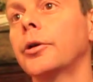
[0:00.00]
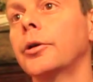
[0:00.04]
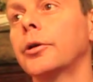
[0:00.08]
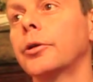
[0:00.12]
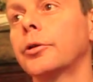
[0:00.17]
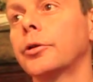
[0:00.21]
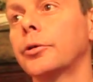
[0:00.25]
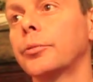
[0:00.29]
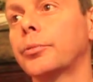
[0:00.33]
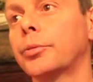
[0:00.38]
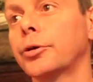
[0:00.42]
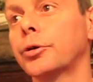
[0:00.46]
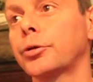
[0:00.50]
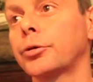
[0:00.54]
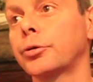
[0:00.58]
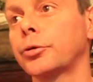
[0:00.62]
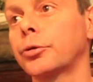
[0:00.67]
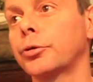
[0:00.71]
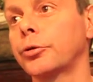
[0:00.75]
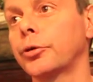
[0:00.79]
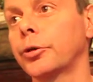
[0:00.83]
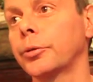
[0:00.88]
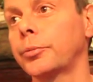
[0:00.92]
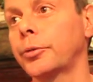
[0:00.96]
Your pistol
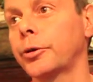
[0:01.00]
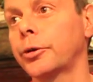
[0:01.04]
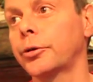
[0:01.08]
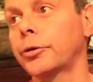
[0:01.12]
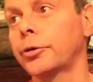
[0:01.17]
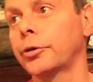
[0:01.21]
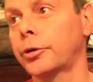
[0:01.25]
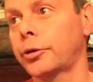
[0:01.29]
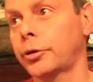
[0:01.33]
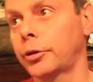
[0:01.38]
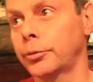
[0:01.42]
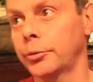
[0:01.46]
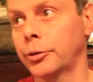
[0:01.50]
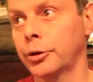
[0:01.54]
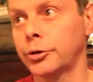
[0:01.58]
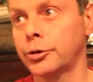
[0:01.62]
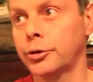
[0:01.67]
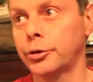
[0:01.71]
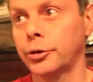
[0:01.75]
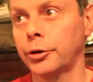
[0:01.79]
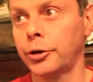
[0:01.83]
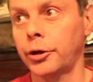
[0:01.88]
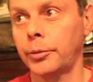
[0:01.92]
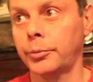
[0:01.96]
grip, I think I
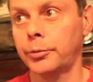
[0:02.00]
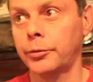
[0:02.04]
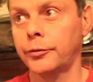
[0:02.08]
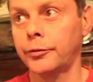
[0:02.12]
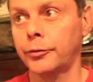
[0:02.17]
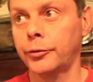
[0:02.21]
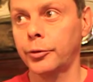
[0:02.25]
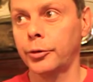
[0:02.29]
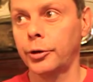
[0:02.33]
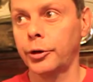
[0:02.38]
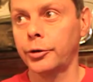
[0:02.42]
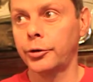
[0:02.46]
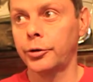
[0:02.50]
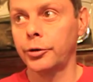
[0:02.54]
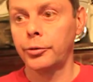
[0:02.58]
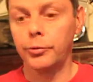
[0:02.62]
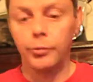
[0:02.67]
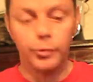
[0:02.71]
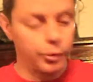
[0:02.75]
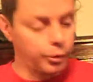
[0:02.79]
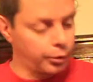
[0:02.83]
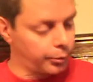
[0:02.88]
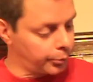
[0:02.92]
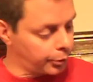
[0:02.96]
mentioned that before. I did
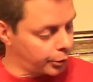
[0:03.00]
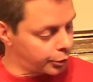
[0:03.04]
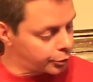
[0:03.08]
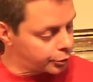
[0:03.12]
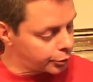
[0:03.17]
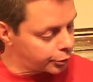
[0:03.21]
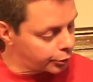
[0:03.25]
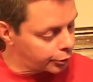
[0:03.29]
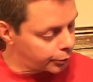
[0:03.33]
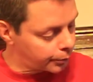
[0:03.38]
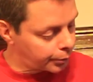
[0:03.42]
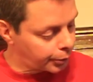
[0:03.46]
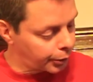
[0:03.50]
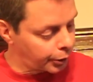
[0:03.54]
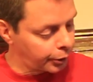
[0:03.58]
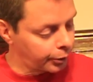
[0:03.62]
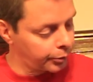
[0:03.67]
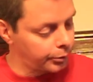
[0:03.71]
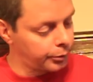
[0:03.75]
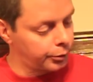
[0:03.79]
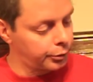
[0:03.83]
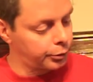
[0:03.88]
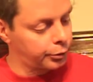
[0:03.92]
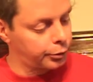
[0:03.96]
want to mention the
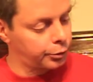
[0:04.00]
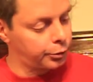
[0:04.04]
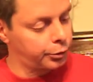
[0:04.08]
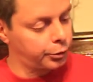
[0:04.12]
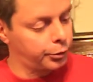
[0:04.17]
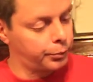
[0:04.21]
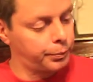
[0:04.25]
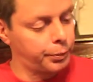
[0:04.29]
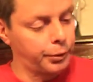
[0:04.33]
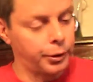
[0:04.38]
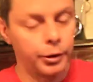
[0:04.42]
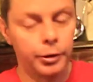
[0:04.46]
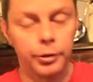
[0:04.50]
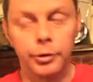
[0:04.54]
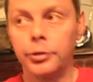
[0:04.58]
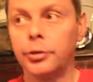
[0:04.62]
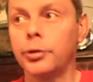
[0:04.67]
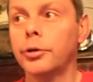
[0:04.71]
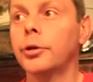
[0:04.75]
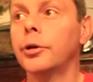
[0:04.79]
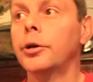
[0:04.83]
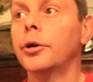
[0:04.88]
pin. This is the pin.